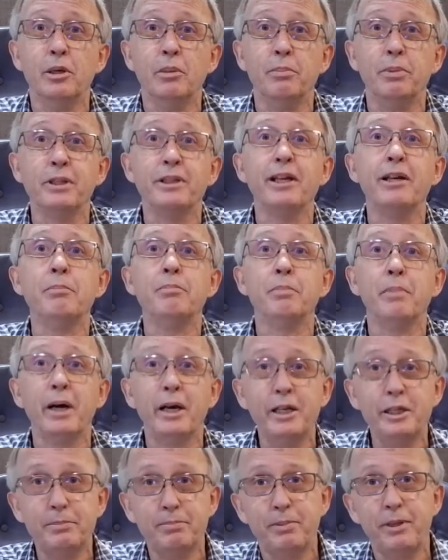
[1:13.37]
But there
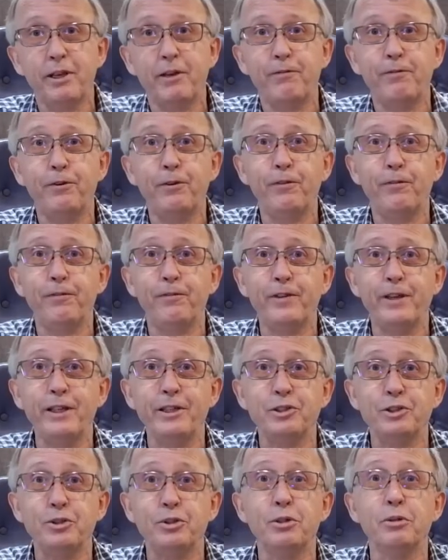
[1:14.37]
might be a few
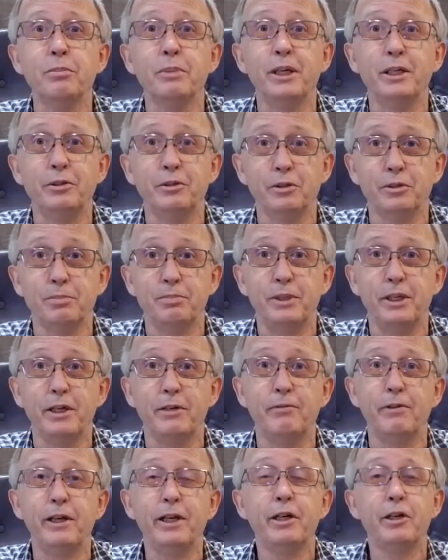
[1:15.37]
things you may not be
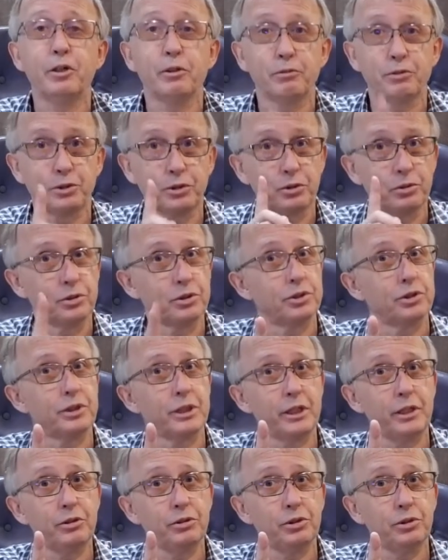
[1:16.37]
aware of, so
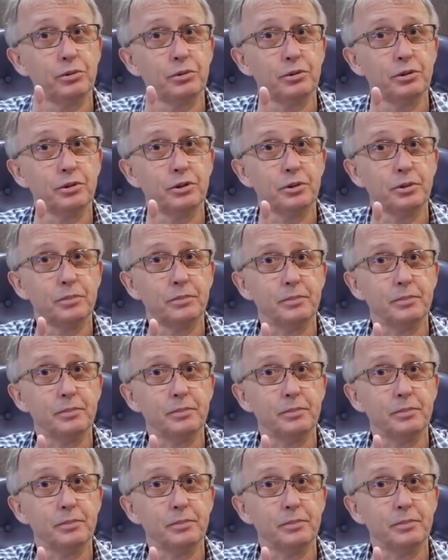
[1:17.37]
stay tuned.